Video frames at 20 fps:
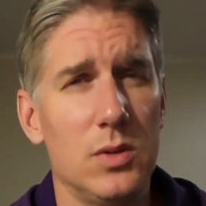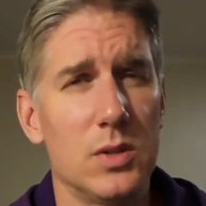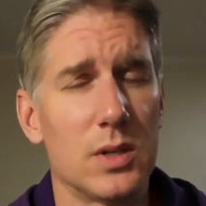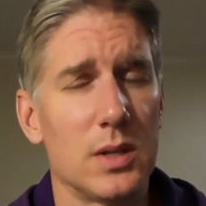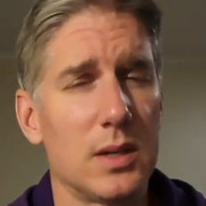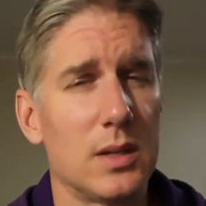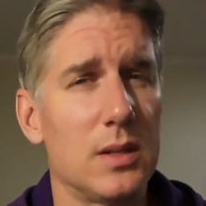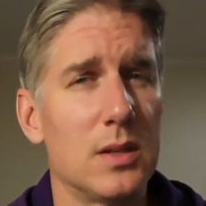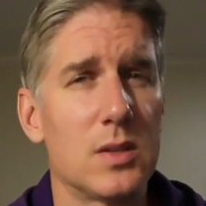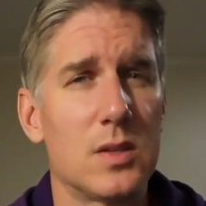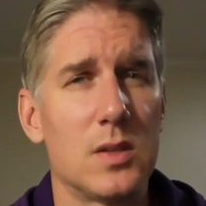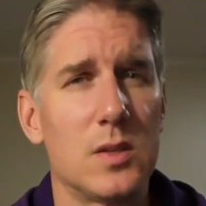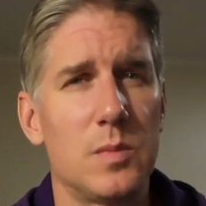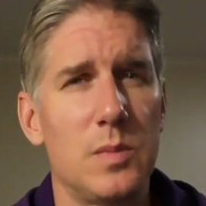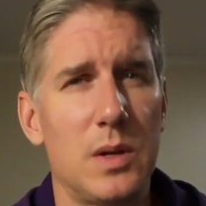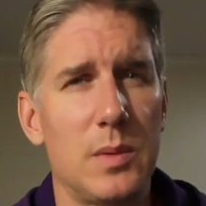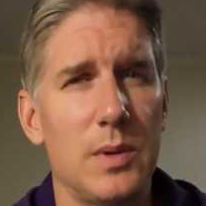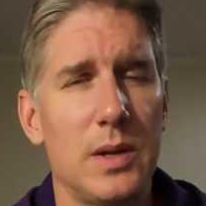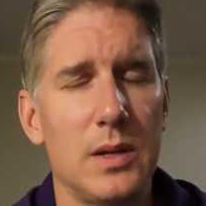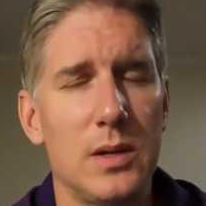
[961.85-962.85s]
Like, this has been
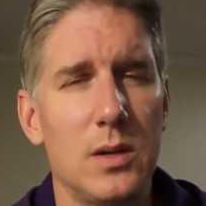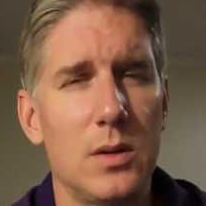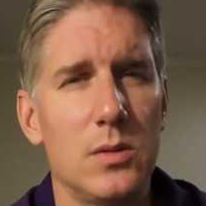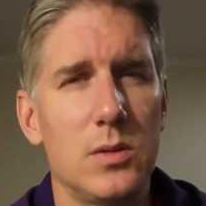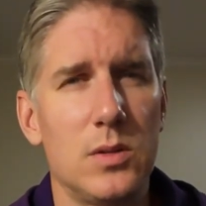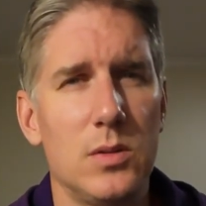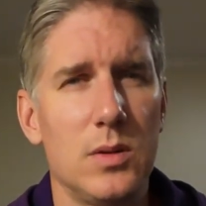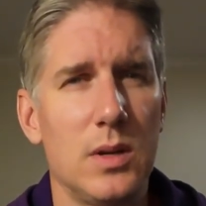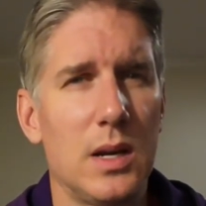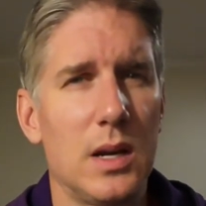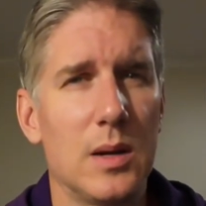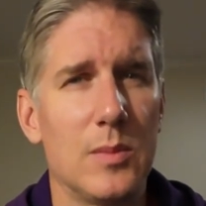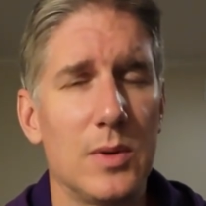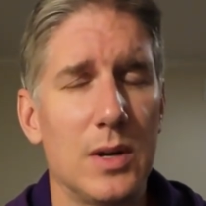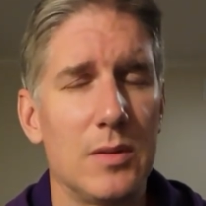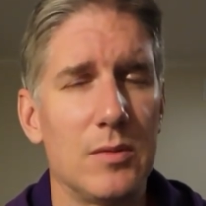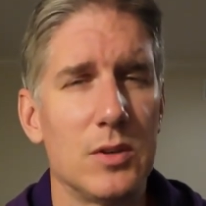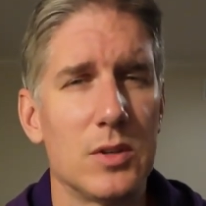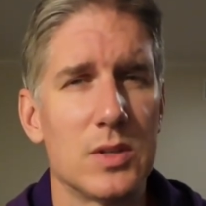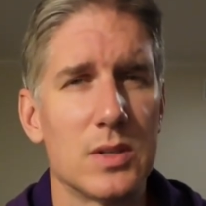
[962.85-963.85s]
my go-to camera
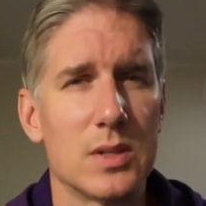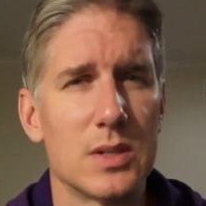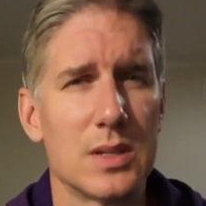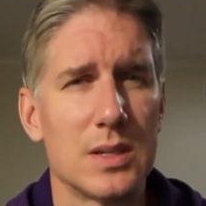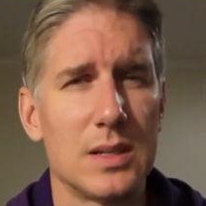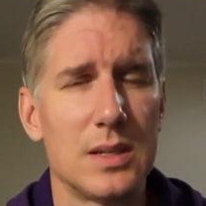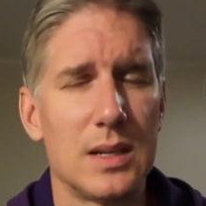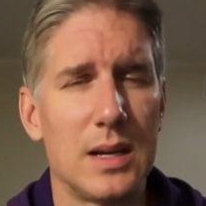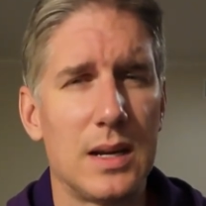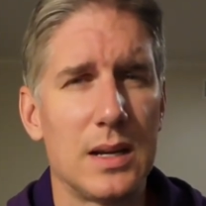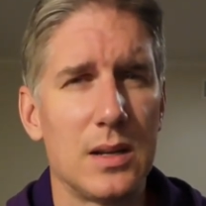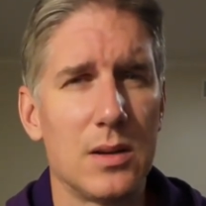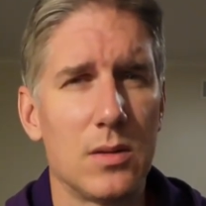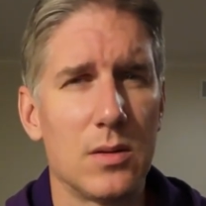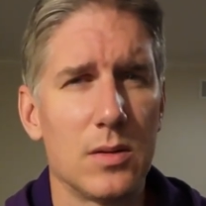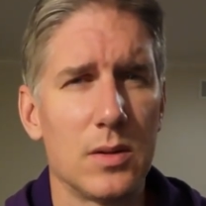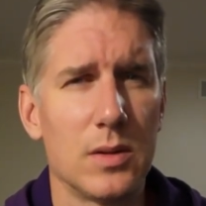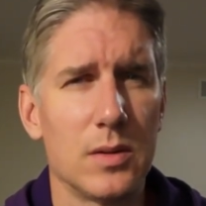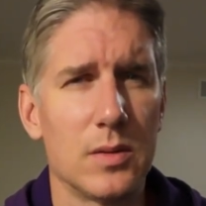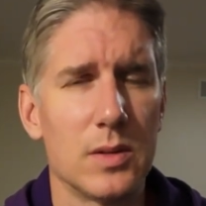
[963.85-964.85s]
ever since I got it
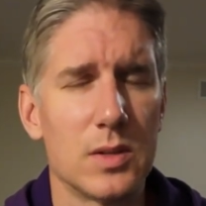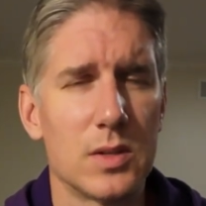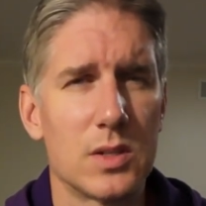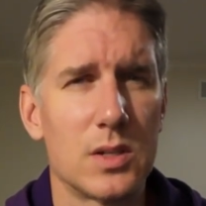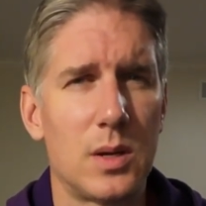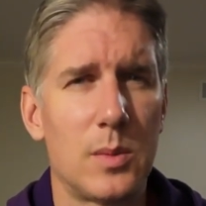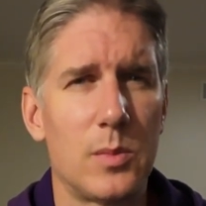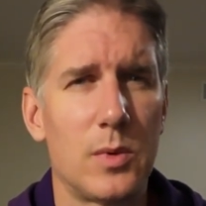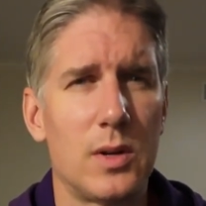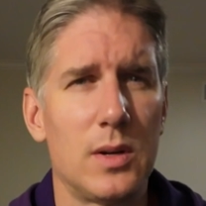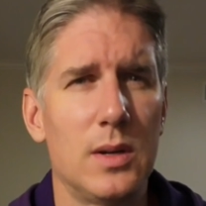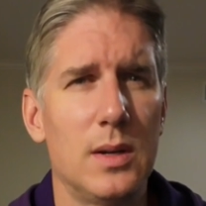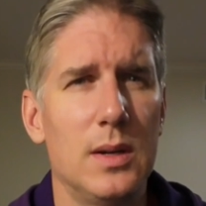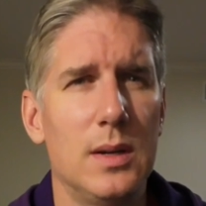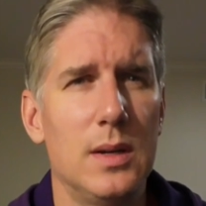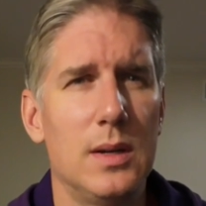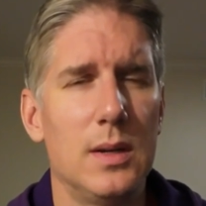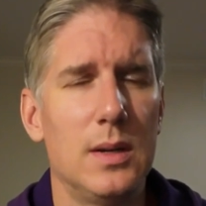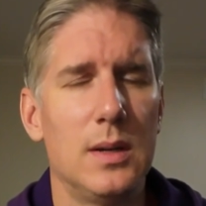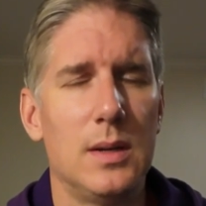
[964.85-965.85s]
earlier this summer.
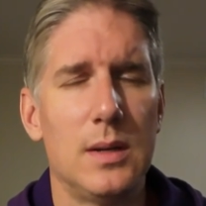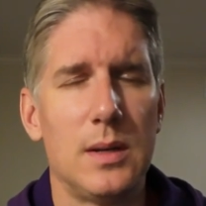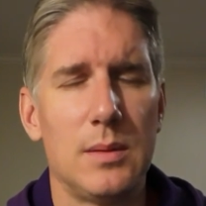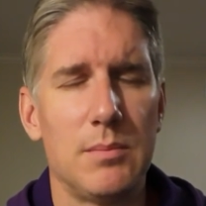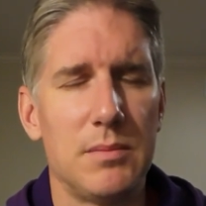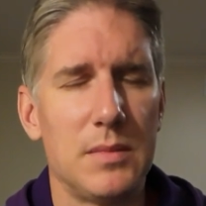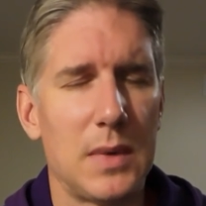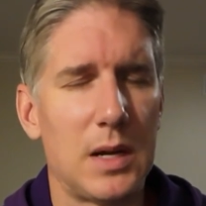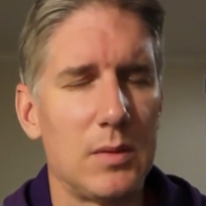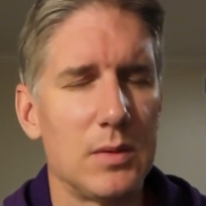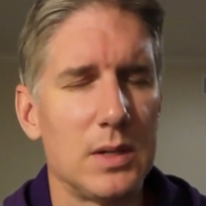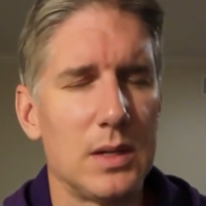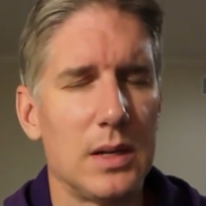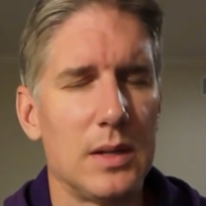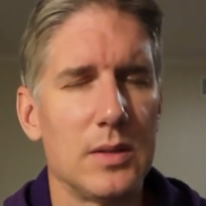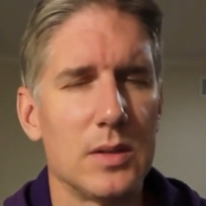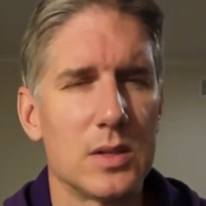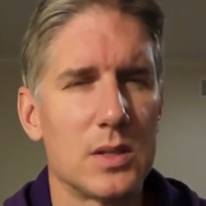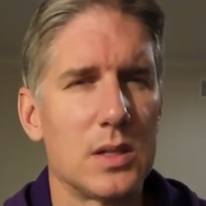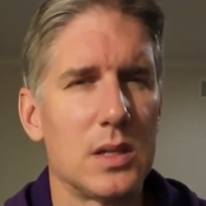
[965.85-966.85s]
Mounted on
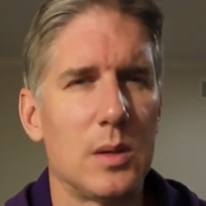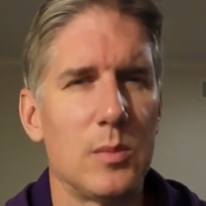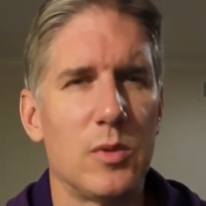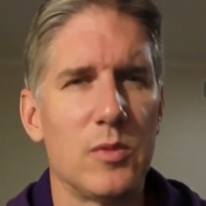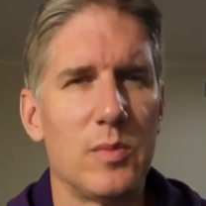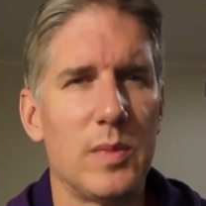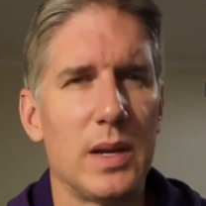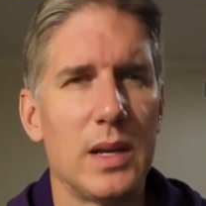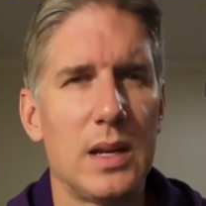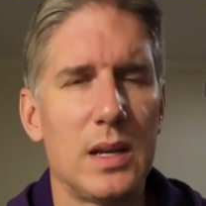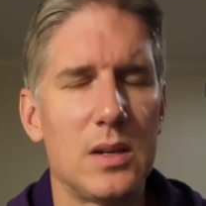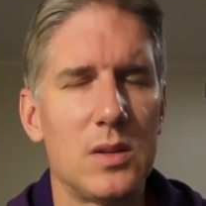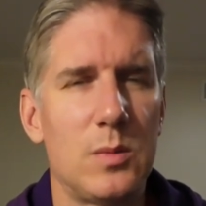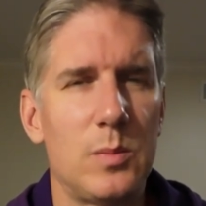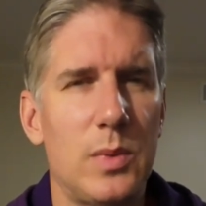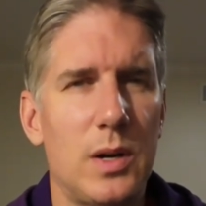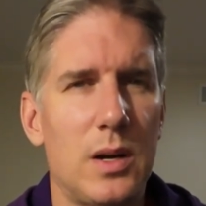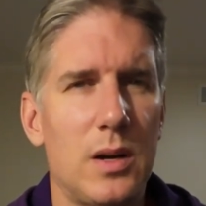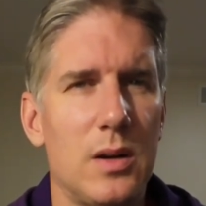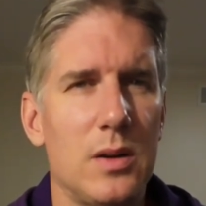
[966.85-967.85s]
the stem of my
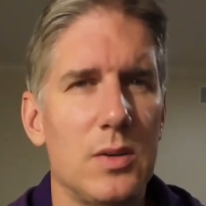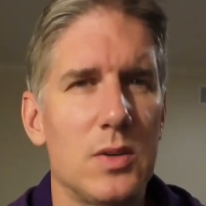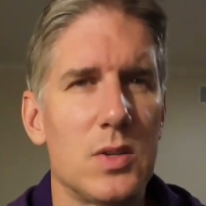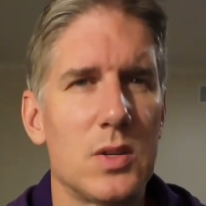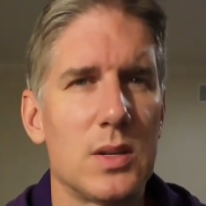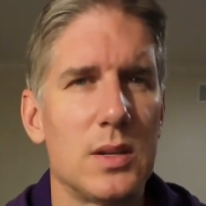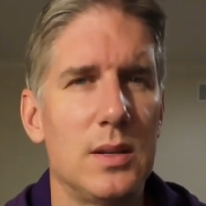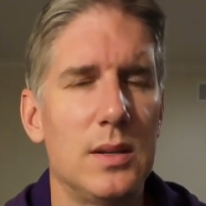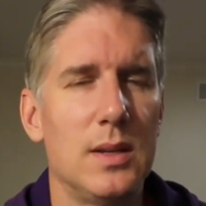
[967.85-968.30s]
handlebars.